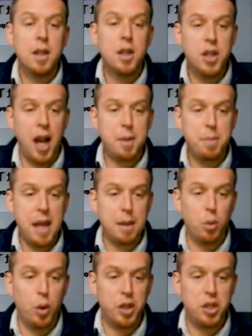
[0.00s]
not paying
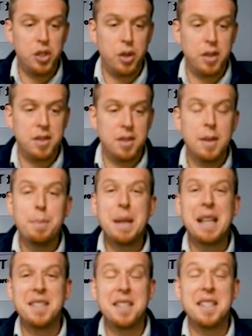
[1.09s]
mortgage insurance
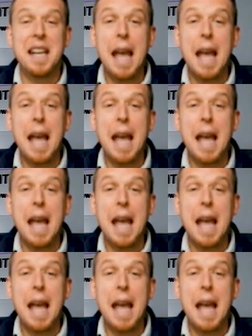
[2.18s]
because it's an